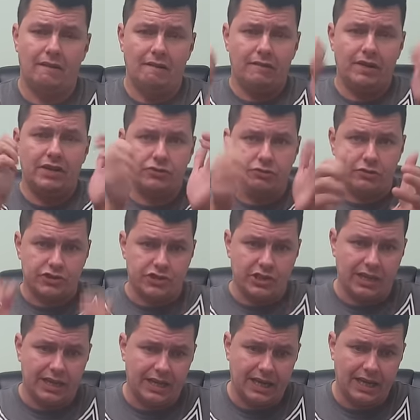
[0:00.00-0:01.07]
fingers crossed you
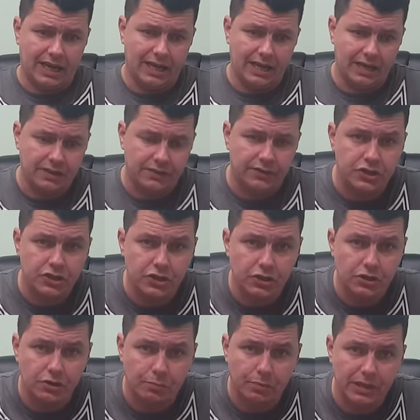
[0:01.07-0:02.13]
like it. And if you
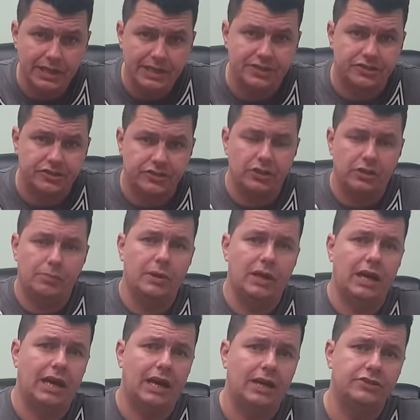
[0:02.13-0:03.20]
do, please sub.
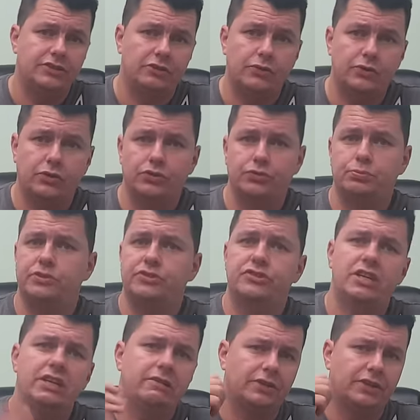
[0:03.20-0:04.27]
And of course, we'll see
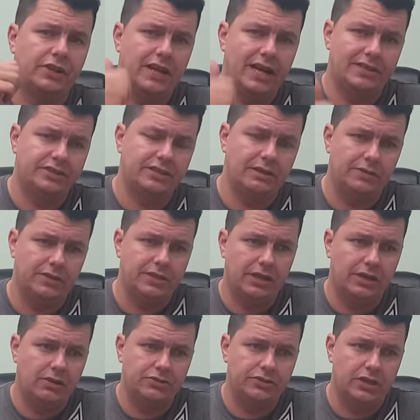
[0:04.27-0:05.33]
you on the next set of
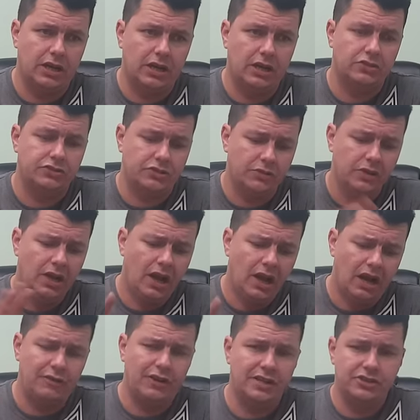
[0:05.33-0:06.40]
videos. Because
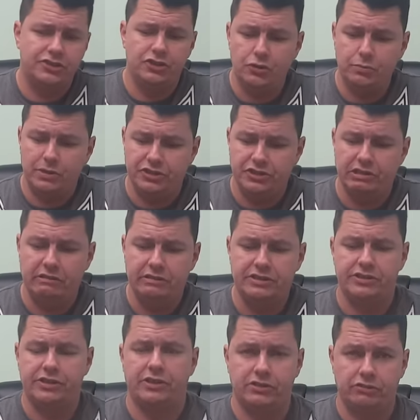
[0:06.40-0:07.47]
I think this newbie series is
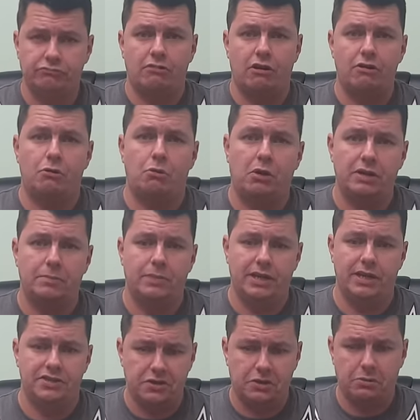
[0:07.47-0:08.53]
going to grow quite a bit
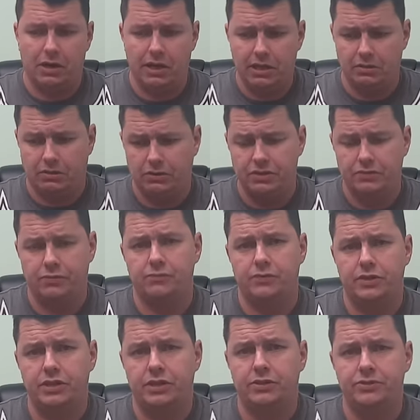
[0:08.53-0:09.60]
into quite a lot of different
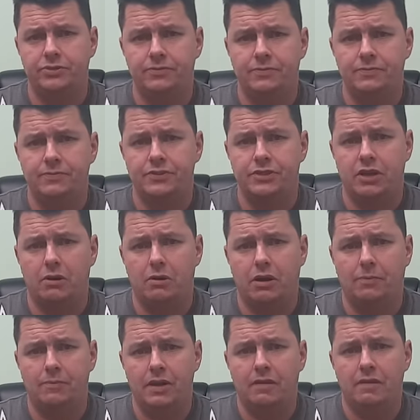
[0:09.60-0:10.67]
videos. So
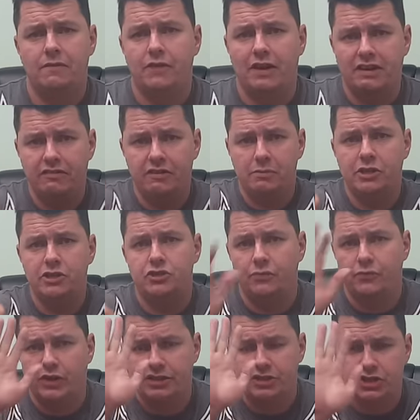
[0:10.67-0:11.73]
thank you very much. Don't
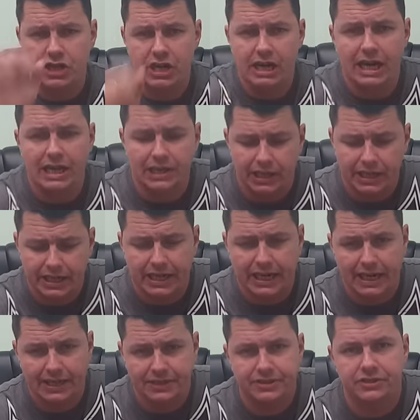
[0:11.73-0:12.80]
forget to share and like.
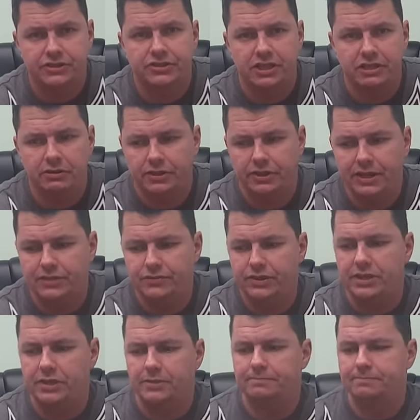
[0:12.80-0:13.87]
And see you on the next
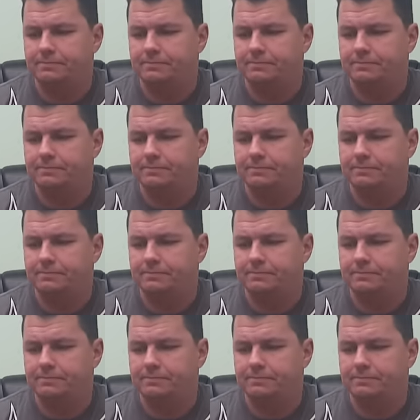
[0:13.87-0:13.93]
video.